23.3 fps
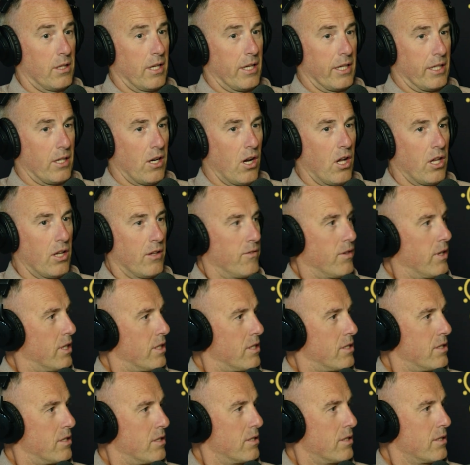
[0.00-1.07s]
Like, all of
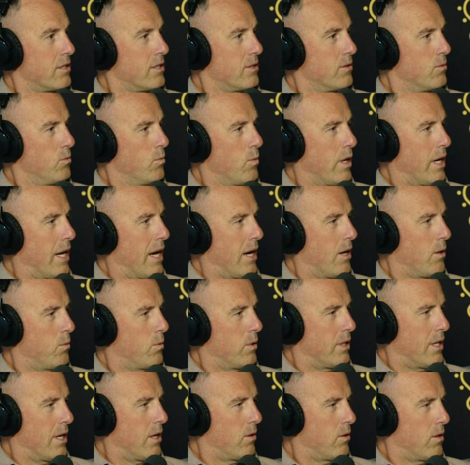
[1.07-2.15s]
us went out
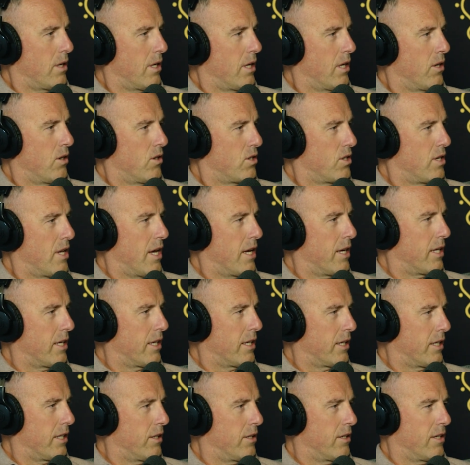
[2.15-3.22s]
without
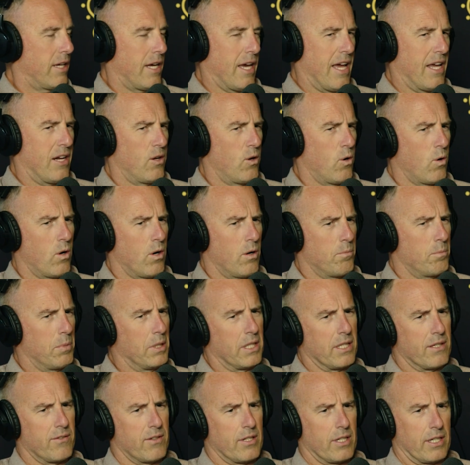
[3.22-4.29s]
understanding and or
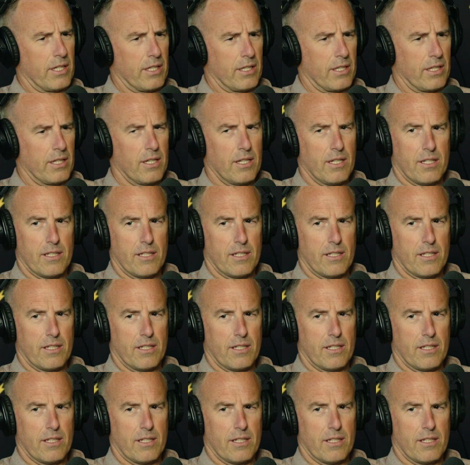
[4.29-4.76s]
believing